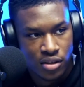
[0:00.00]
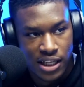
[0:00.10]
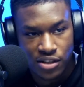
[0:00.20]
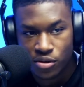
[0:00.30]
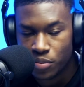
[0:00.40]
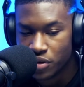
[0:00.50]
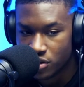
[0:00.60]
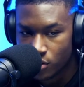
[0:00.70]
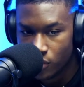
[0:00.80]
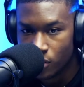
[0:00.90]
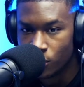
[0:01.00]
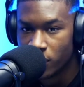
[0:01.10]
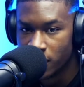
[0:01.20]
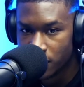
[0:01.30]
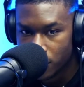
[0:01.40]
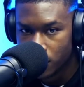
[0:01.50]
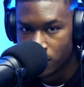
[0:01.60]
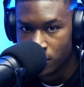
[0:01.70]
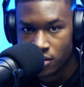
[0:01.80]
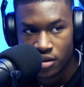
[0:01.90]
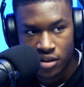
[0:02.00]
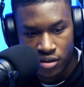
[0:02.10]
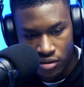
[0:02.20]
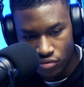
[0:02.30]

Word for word: like took pictures of the location, mm.